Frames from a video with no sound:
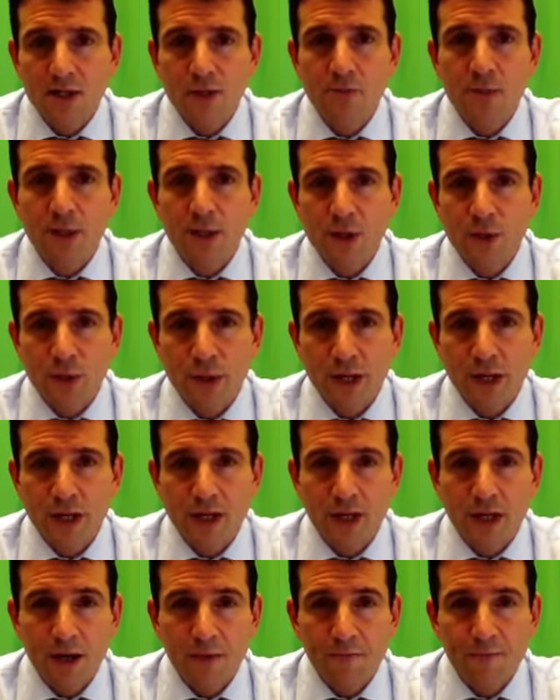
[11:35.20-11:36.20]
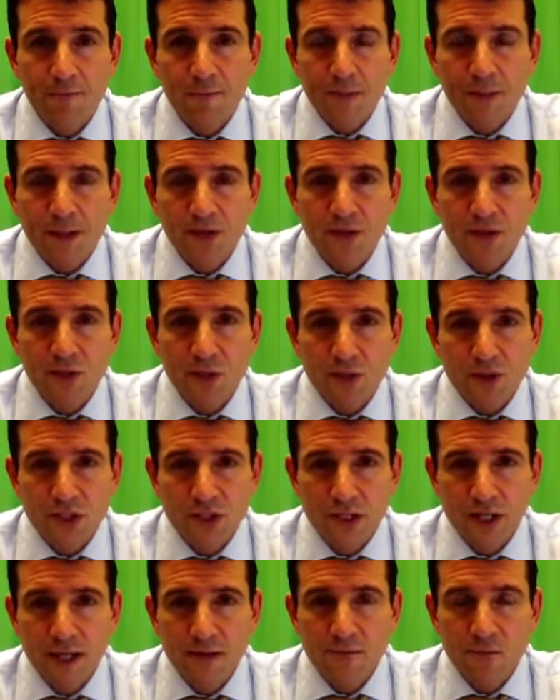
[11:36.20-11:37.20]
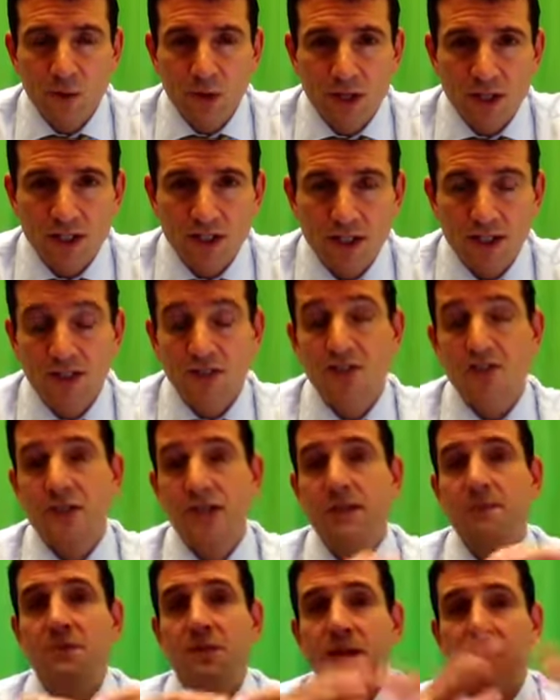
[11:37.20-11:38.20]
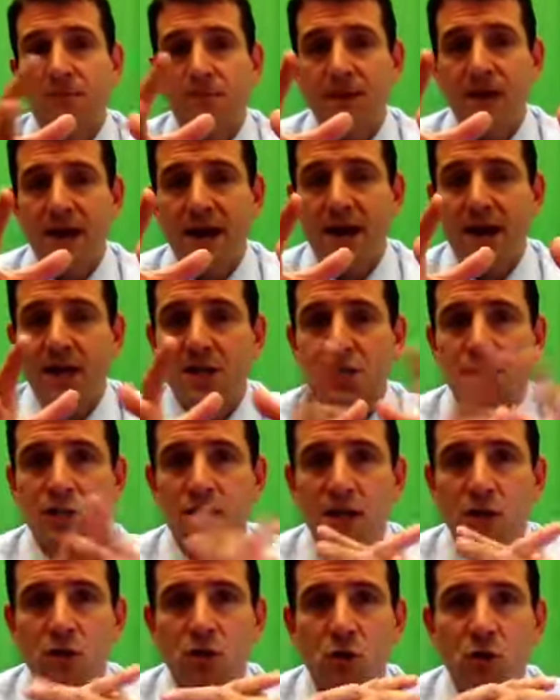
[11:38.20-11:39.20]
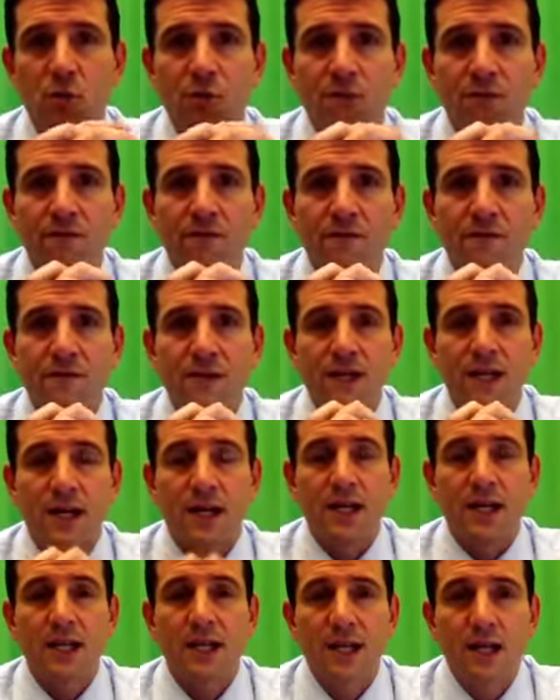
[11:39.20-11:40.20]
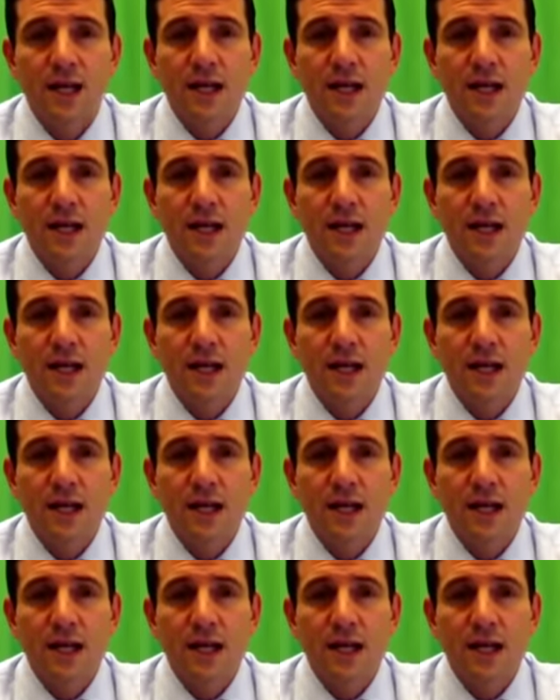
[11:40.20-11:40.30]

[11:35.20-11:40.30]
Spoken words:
been created yet. And so their scheme was, and the scheme's going to be hatched in October of 59,